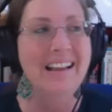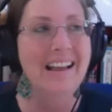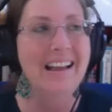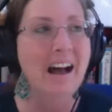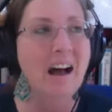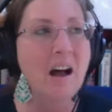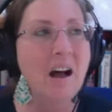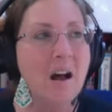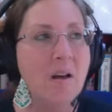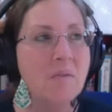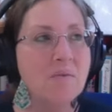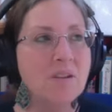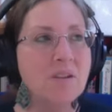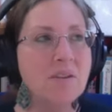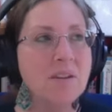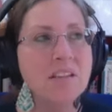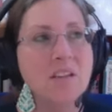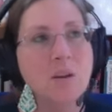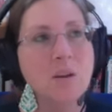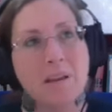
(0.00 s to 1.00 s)
So
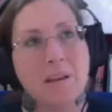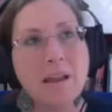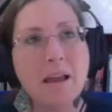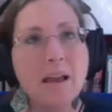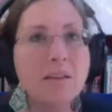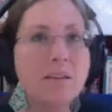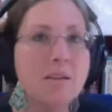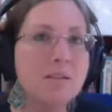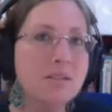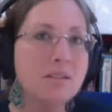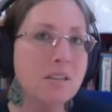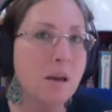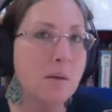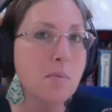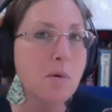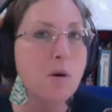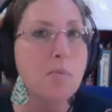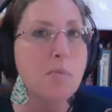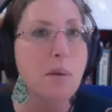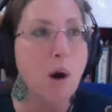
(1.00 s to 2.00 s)
this will be like the
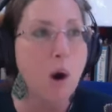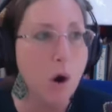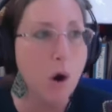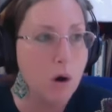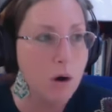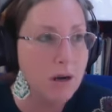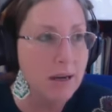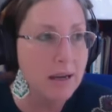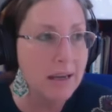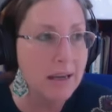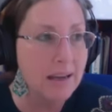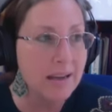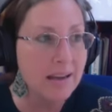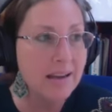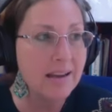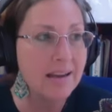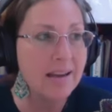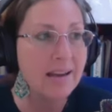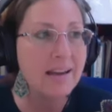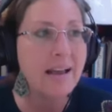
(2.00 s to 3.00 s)
summer
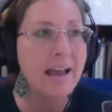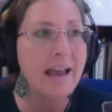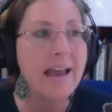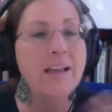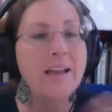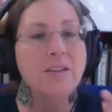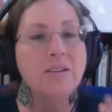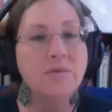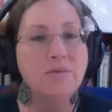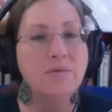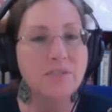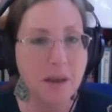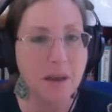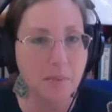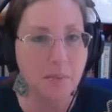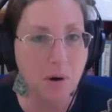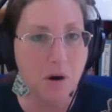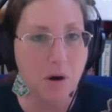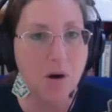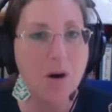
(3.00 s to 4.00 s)
party. End of
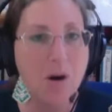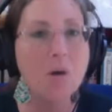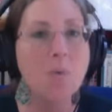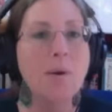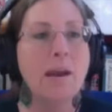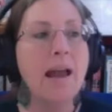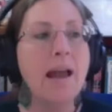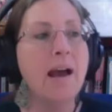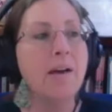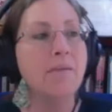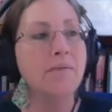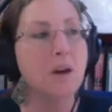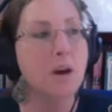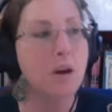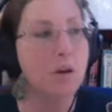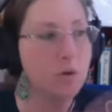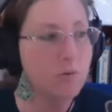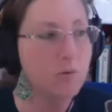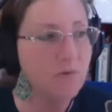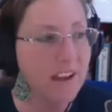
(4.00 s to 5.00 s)
summer, we have the
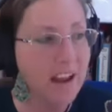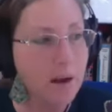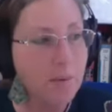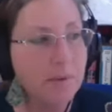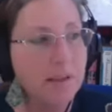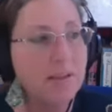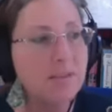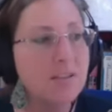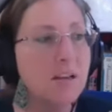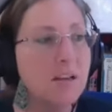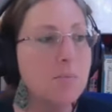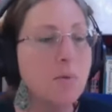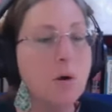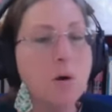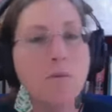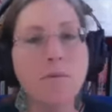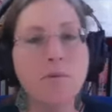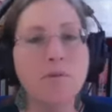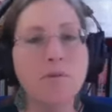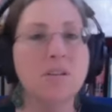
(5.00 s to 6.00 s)
other families come
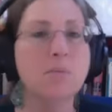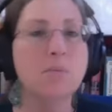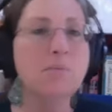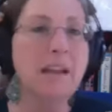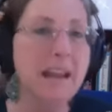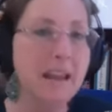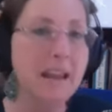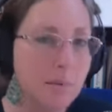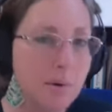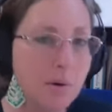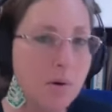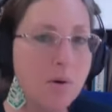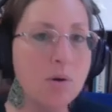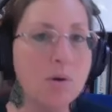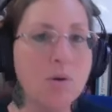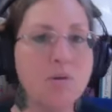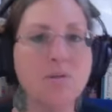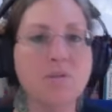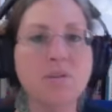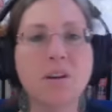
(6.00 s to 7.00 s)
over, some
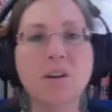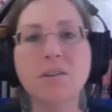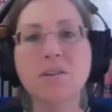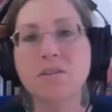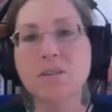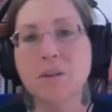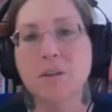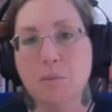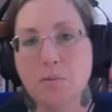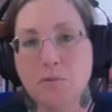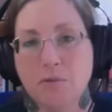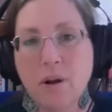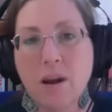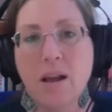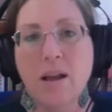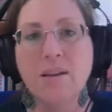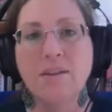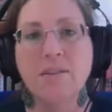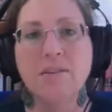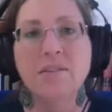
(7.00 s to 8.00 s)
neighbors, some
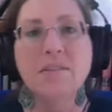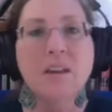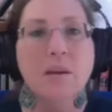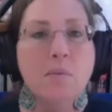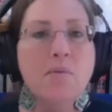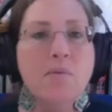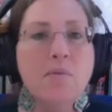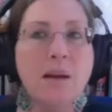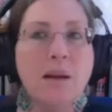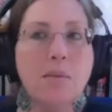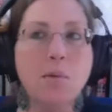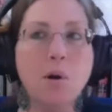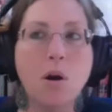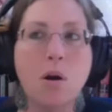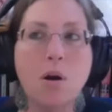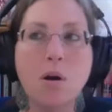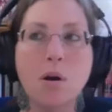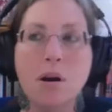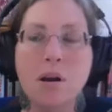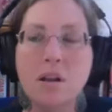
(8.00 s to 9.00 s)
friends. Some of them
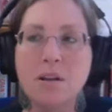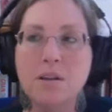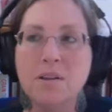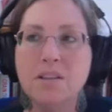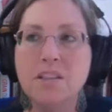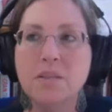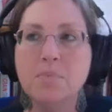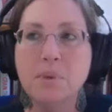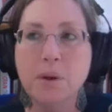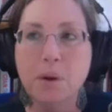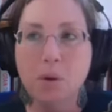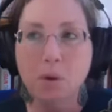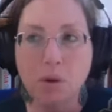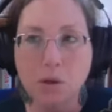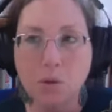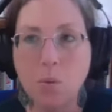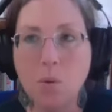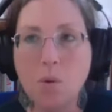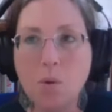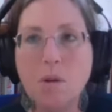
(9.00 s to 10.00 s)
are
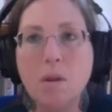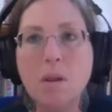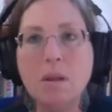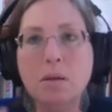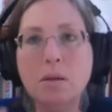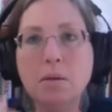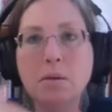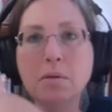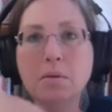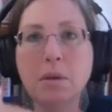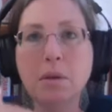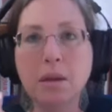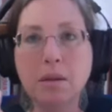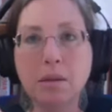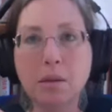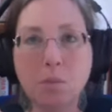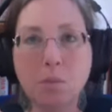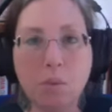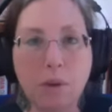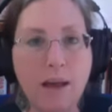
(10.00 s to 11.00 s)
spiritual and
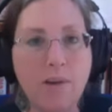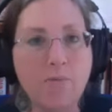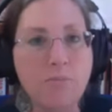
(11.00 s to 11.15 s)
we have